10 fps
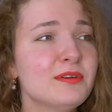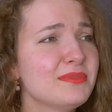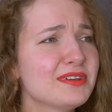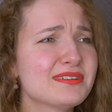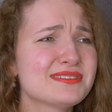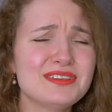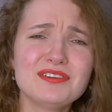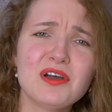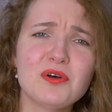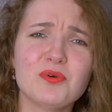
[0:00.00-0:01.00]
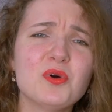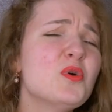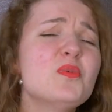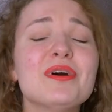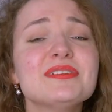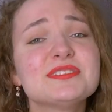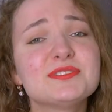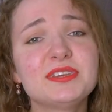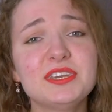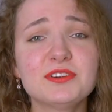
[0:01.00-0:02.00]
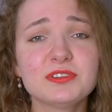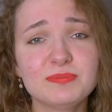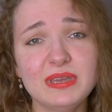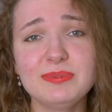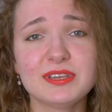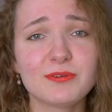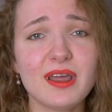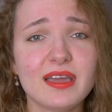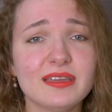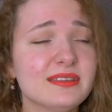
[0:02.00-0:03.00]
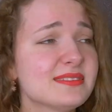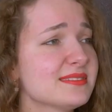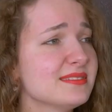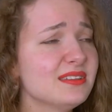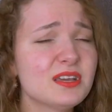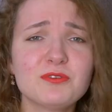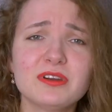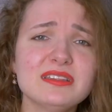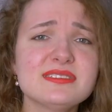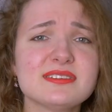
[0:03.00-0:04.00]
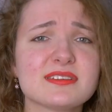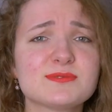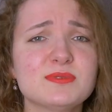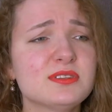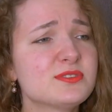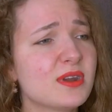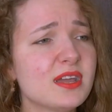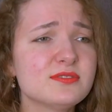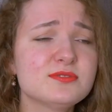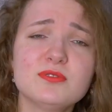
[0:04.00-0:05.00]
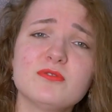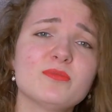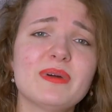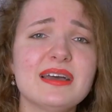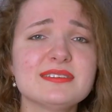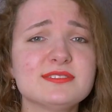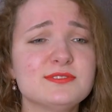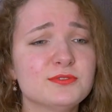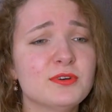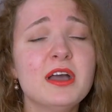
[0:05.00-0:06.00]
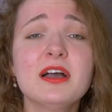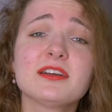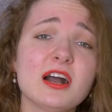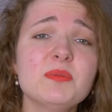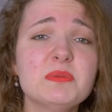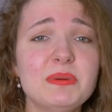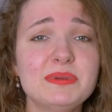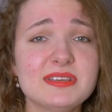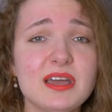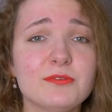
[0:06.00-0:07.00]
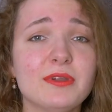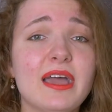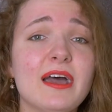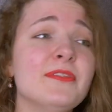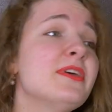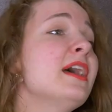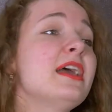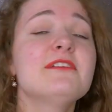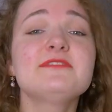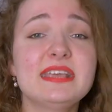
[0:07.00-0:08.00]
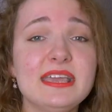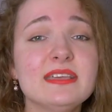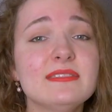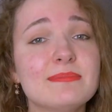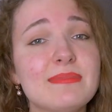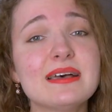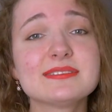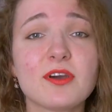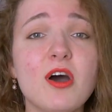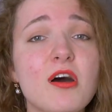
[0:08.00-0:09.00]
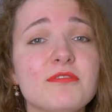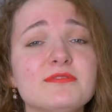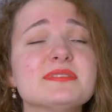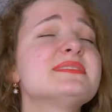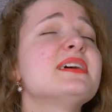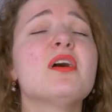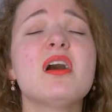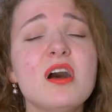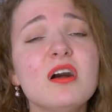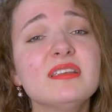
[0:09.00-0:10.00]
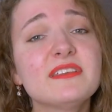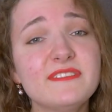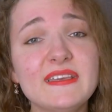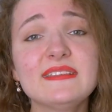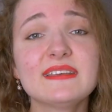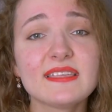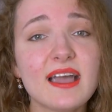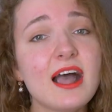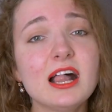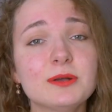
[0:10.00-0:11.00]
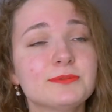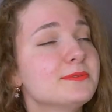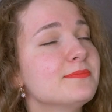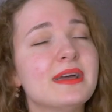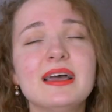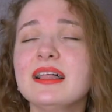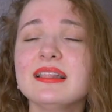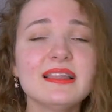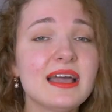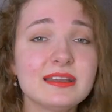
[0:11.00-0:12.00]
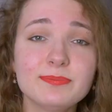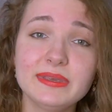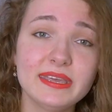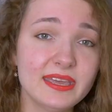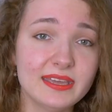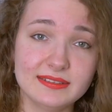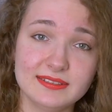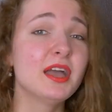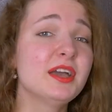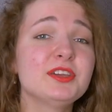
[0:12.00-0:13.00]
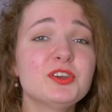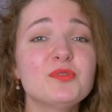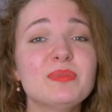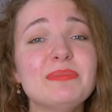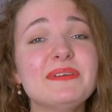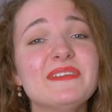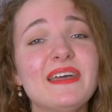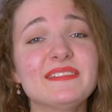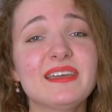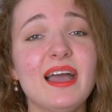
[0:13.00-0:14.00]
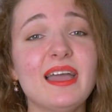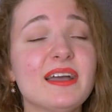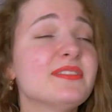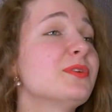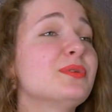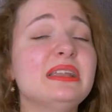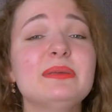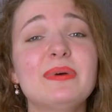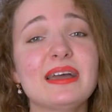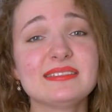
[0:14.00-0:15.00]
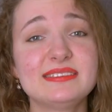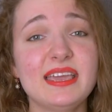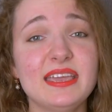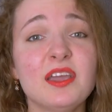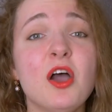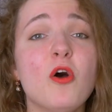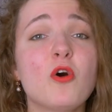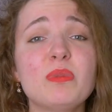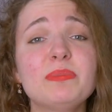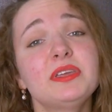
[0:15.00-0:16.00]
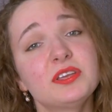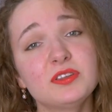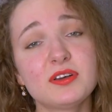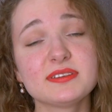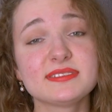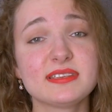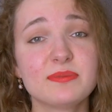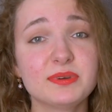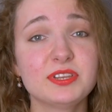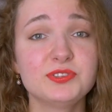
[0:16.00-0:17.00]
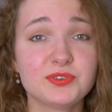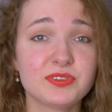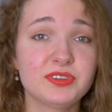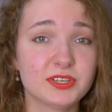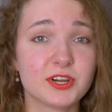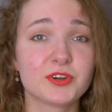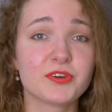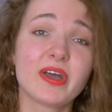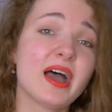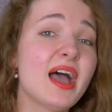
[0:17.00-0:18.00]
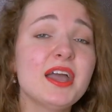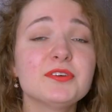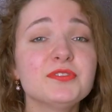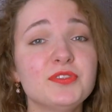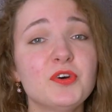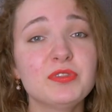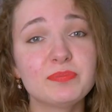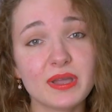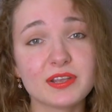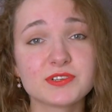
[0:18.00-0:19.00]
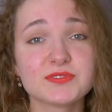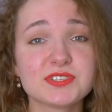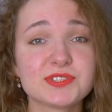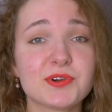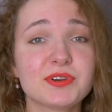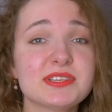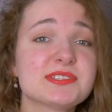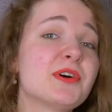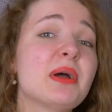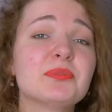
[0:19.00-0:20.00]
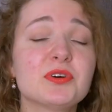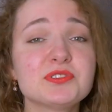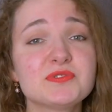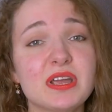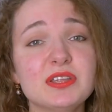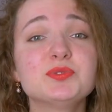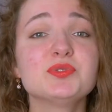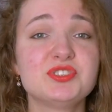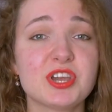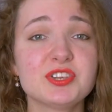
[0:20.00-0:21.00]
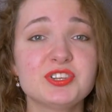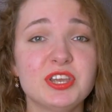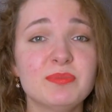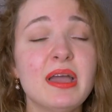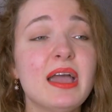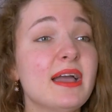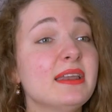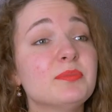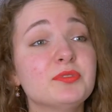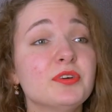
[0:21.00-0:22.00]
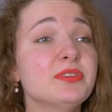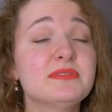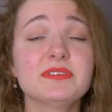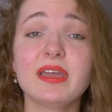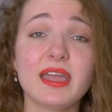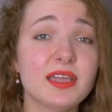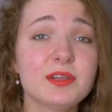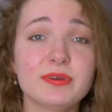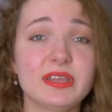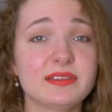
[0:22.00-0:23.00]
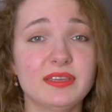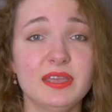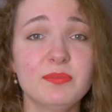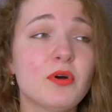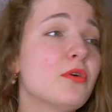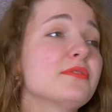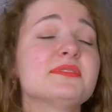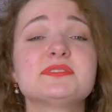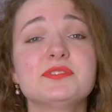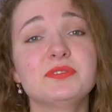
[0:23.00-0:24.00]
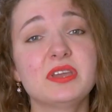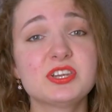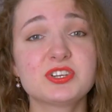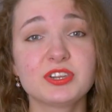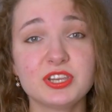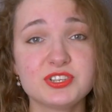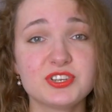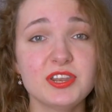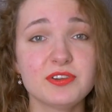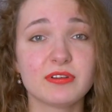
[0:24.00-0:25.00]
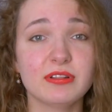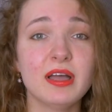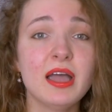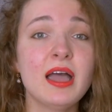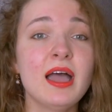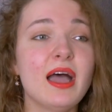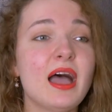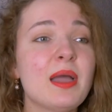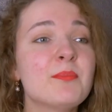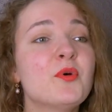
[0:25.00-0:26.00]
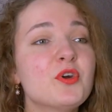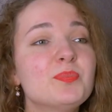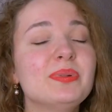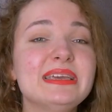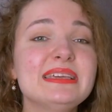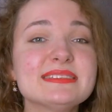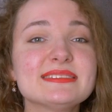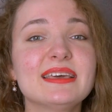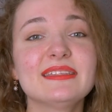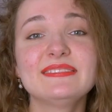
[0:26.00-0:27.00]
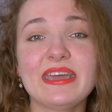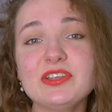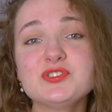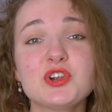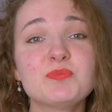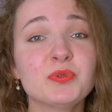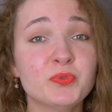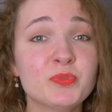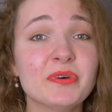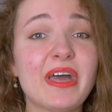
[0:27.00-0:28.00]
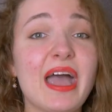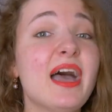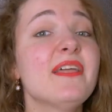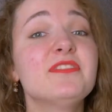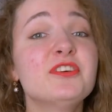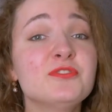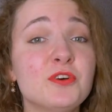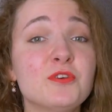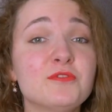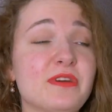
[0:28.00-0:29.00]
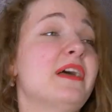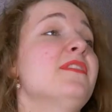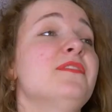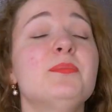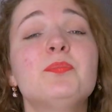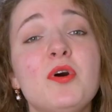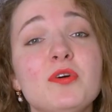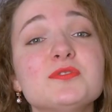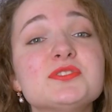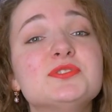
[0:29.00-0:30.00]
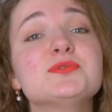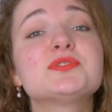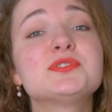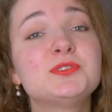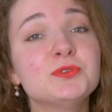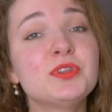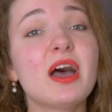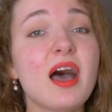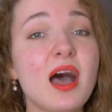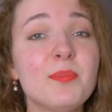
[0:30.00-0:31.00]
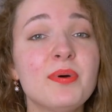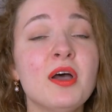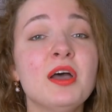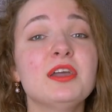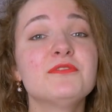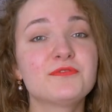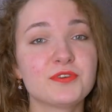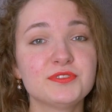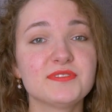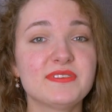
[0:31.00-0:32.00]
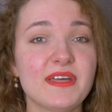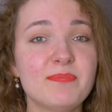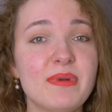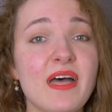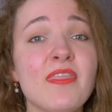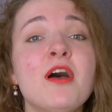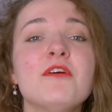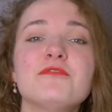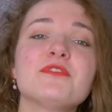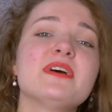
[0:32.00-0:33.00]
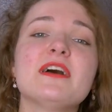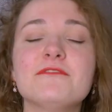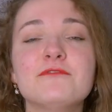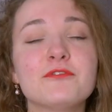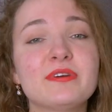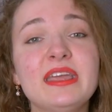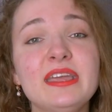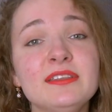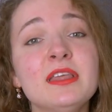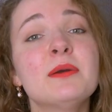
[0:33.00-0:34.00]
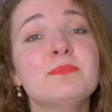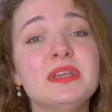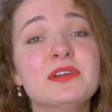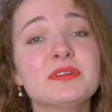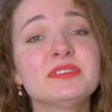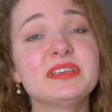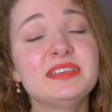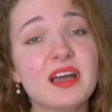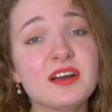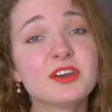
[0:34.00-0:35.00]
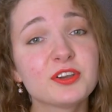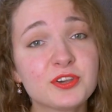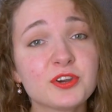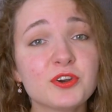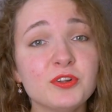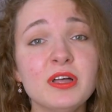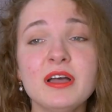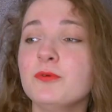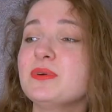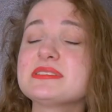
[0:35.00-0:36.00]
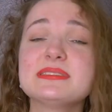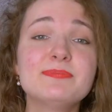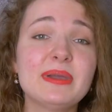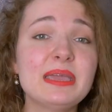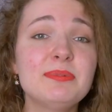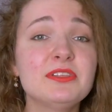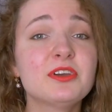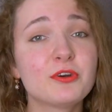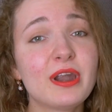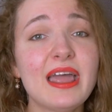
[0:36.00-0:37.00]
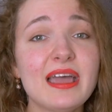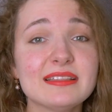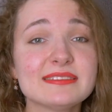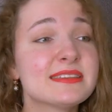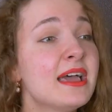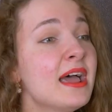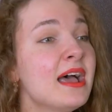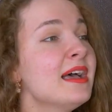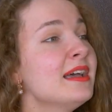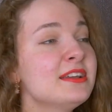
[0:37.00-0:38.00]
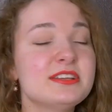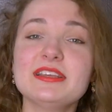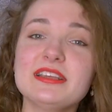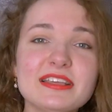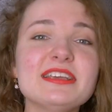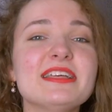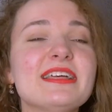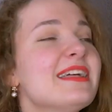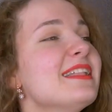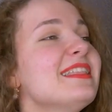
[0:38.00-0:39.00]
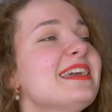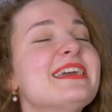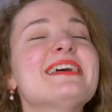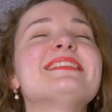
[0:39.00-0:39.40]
Because, you know, who wants to hear the baby cry? It's in our instincts. We try to do our best to calm the baby down. And if taking the mask off was the only thing that helped, let it be it. You know, maybe that guy had a really bad day, or maybe he lost somebody during the corona. I don't know the background story, so I'm not trying to judge him, and I'm not even angry at him or the situation in general. I'm more pleased that that German woman had the nerve and the balls to stood up in front of that man for that foreign migrant young girl with the baby in her hands. Like,